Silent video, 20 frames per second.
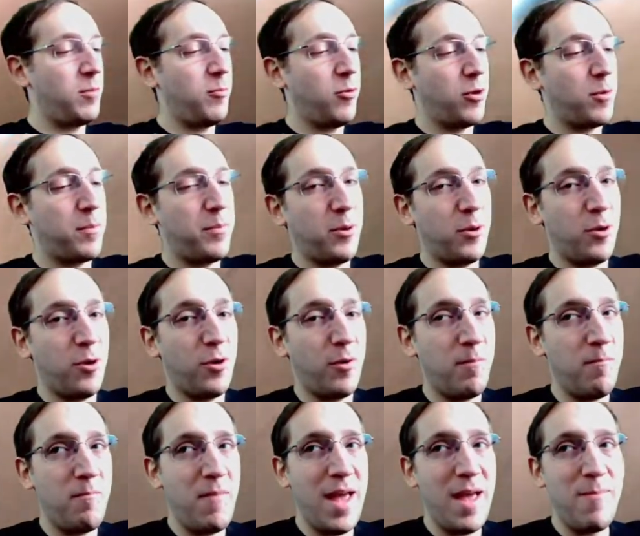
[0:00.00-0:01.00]
more pull.
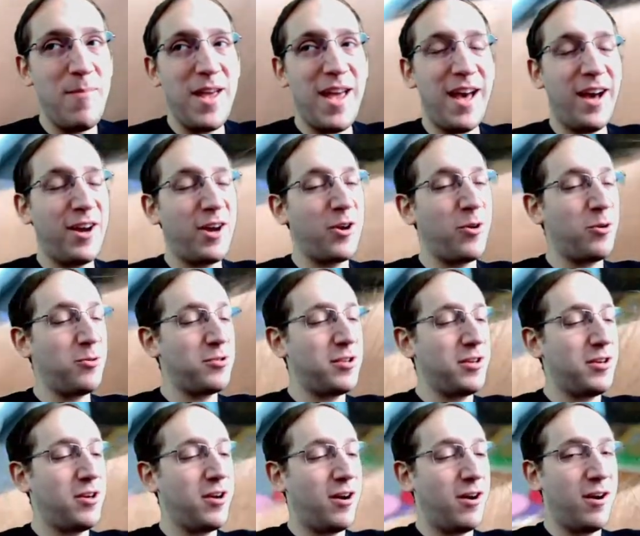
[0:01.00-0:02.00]
Maybe a
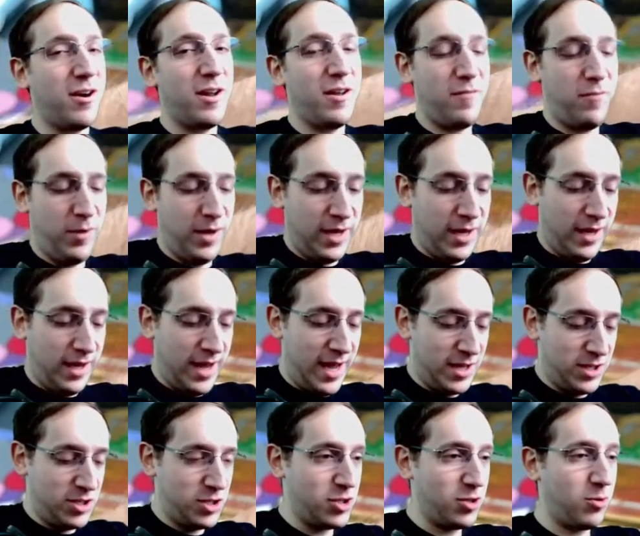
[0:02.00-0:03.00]
golden card if we can
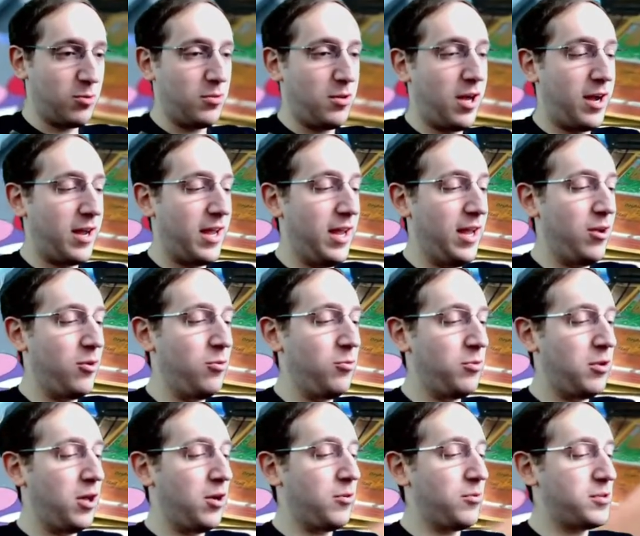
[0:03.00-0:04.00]
get so lucky. Who
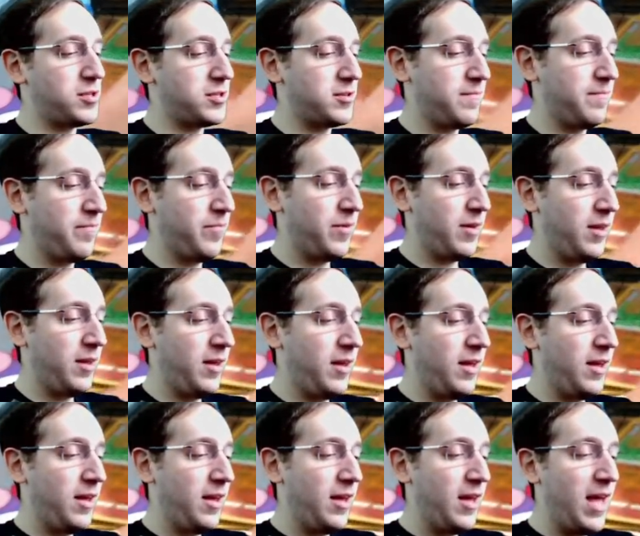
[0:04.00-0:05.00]
knows?
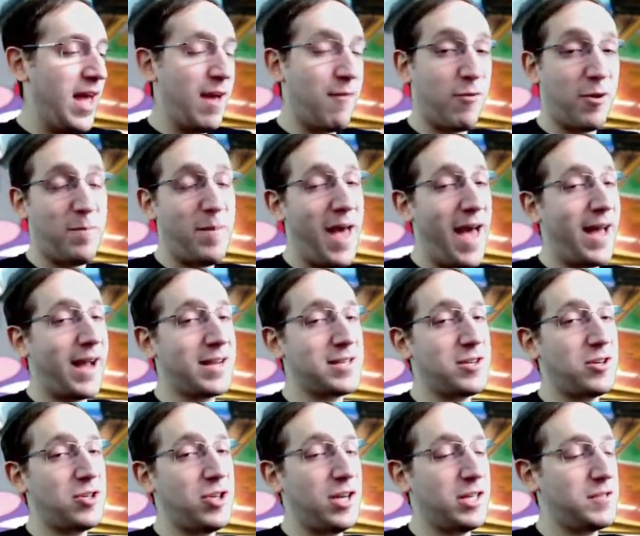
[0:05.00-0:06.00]
every pack is
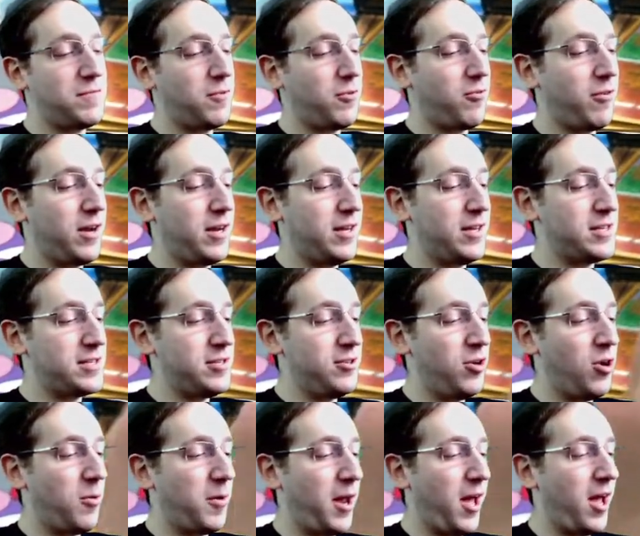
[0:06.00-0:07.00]
a chance for greatness. You
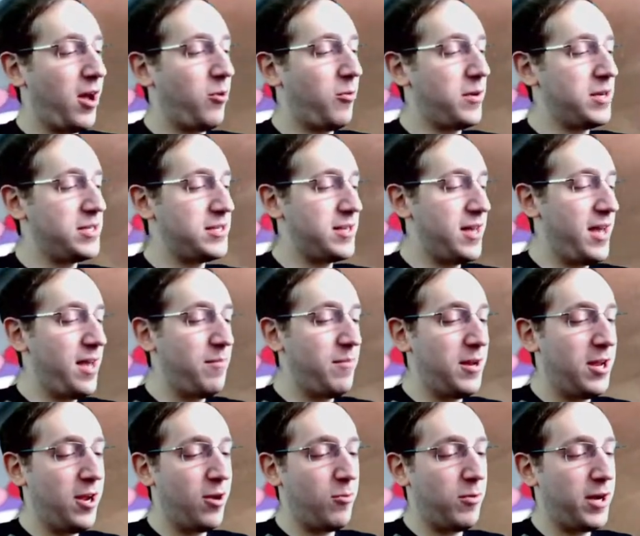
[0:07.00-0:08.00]
know what I always say, but
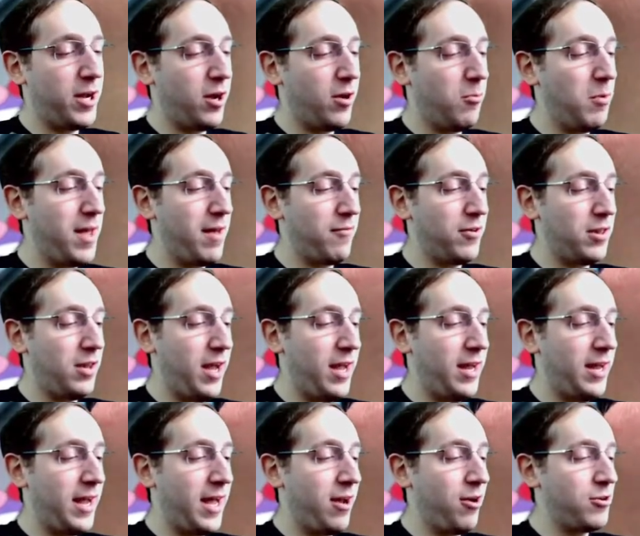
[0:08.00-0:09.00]
here we go. We have a
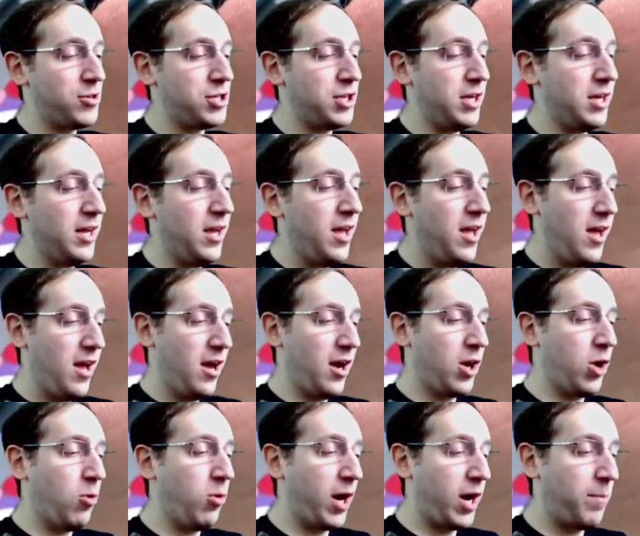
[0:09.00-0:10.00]
Lightning Energy, a
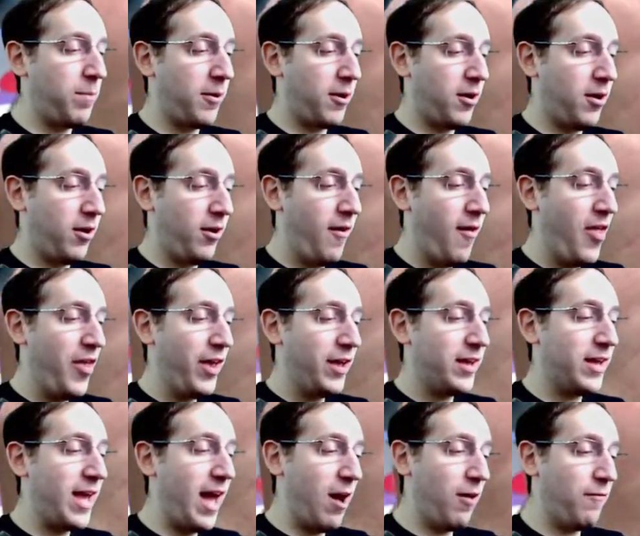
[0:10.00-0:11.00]
Quick Ball,
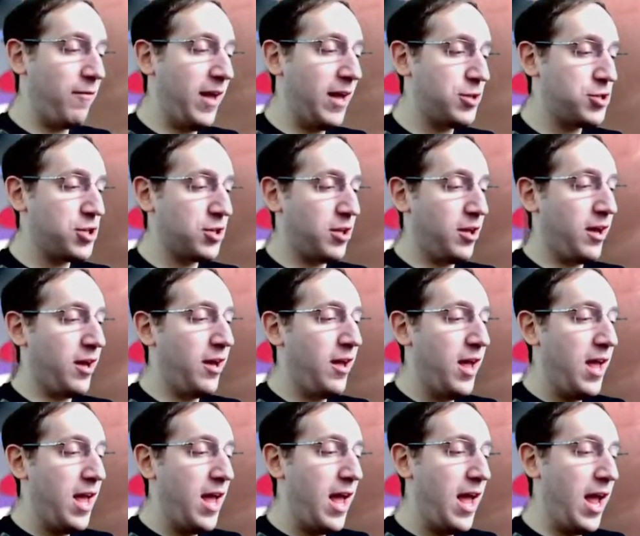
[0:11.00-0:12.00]
Galvantula,
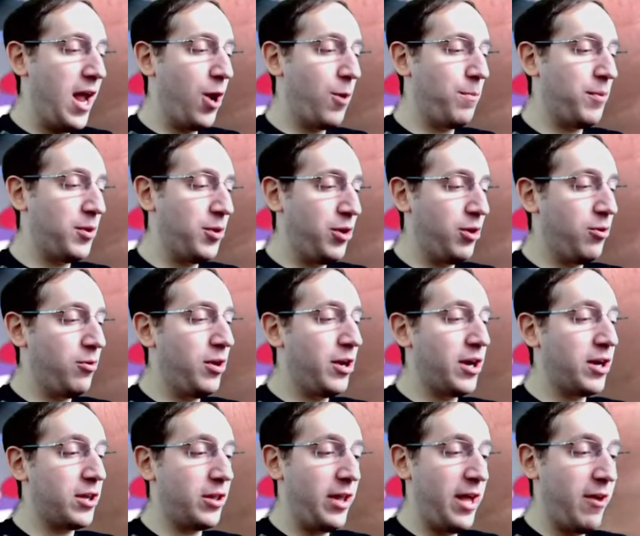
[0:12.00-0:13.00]
Air Balloon,
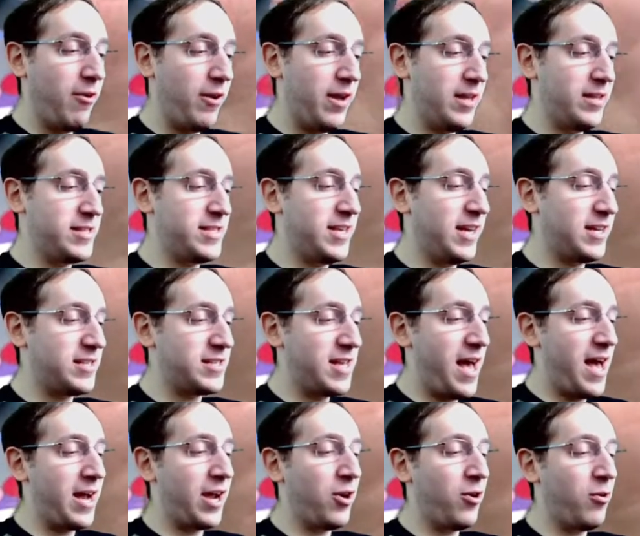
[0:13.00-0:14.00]
Galarian
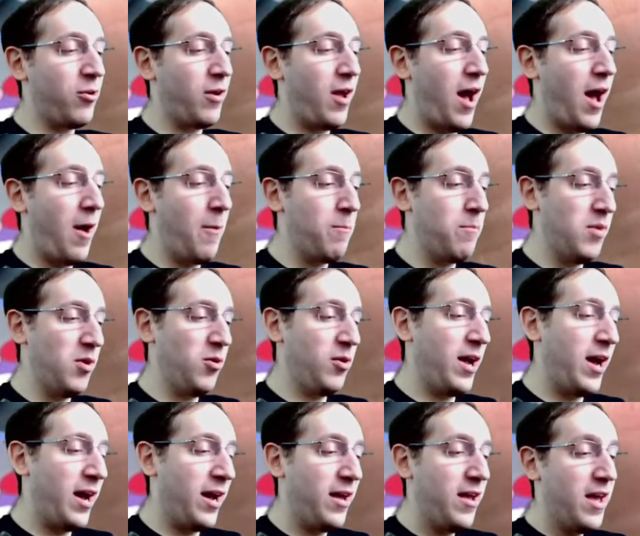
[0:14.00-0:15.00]
Zigzagoon,
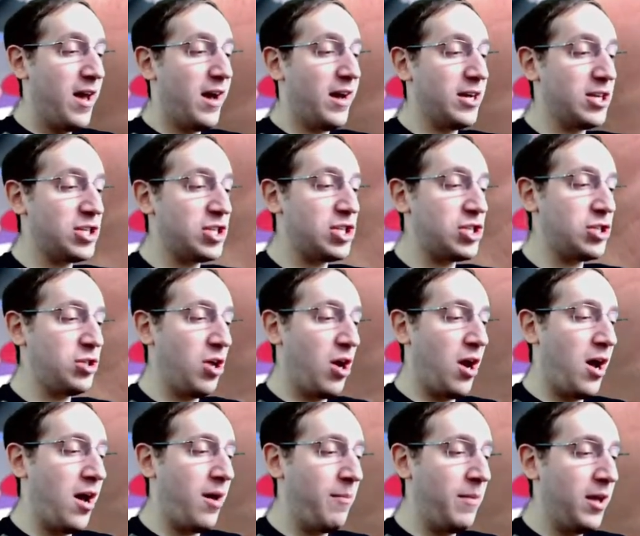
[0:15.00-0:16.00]
Amuna, a
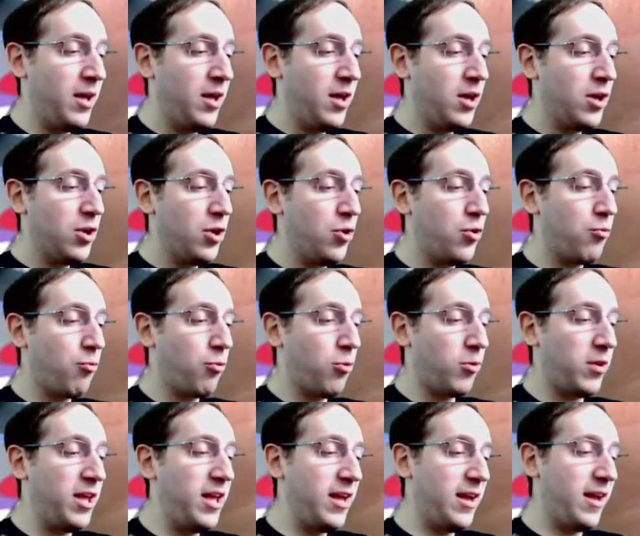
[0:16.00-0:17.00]
Snom,
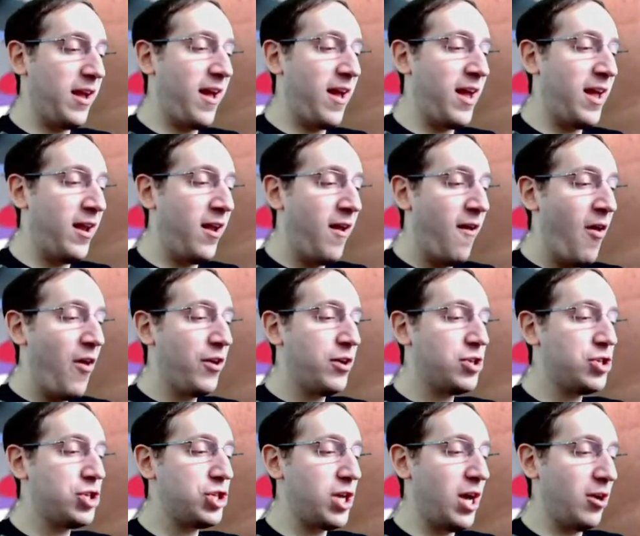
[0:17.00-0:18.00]
Grookey again,
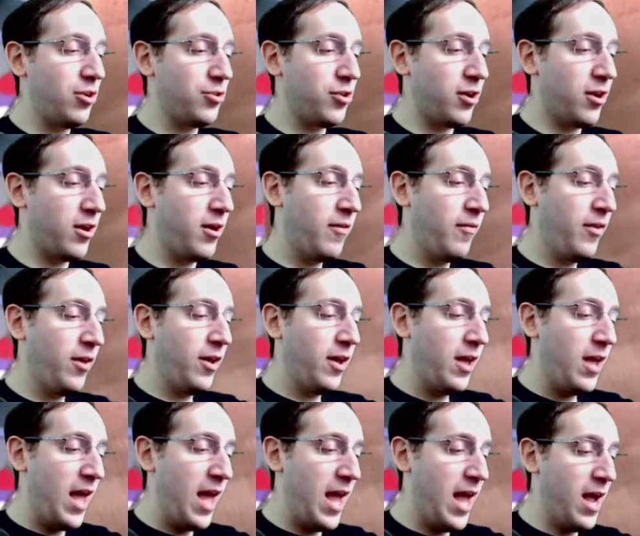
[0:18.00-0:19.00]
Shellder,
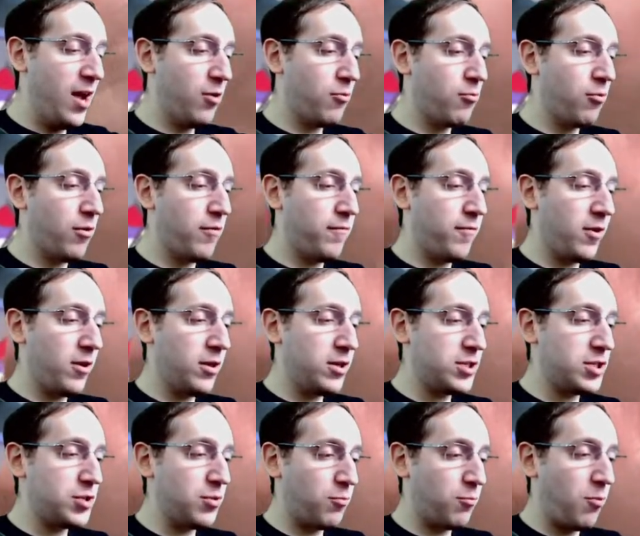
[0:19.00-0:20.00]
a
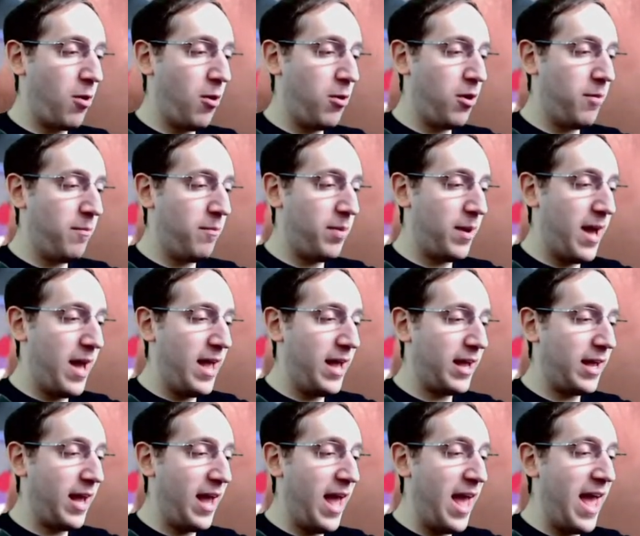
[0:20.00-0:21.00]
reverse Rotom
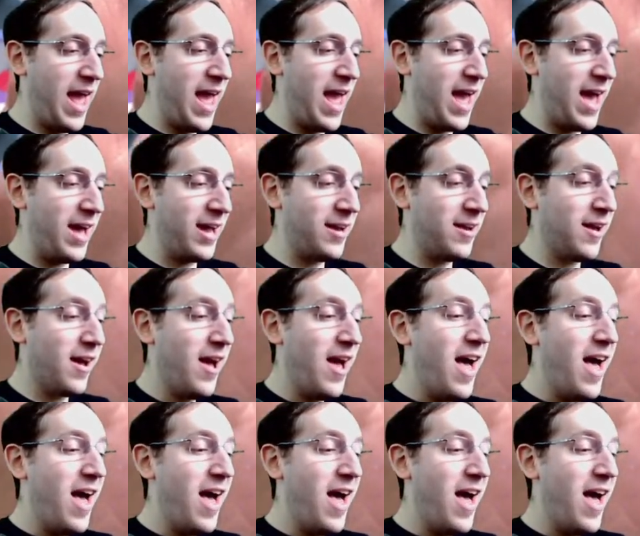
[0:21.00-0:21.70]
bike, and